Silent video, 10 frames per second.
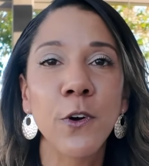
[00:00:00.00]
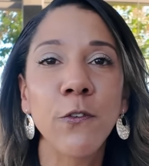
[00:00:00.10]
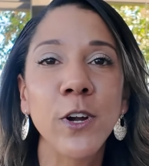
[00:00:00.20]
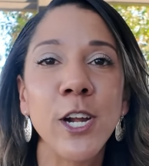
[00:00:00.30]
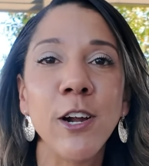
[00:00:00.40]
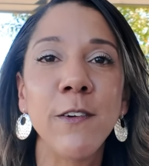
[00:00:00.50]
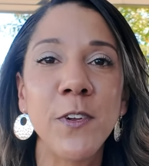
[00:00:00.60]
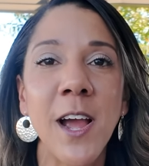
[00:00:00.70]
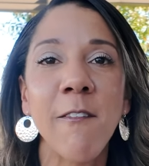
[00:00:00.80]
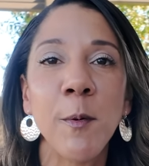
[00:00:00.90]
over here. If you
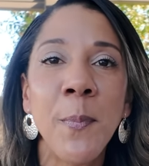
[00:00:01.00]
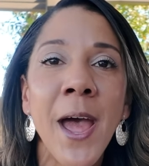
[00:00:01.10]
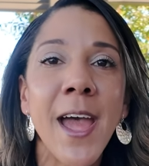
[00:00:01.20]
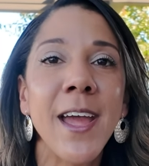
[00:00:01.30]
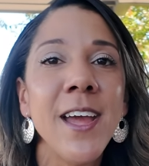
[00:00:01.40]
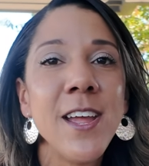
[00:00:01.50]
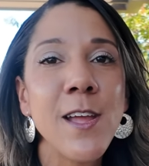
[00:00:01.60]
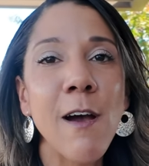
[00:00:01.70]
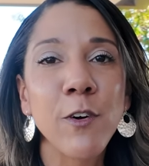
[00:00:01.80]
have a pet, you have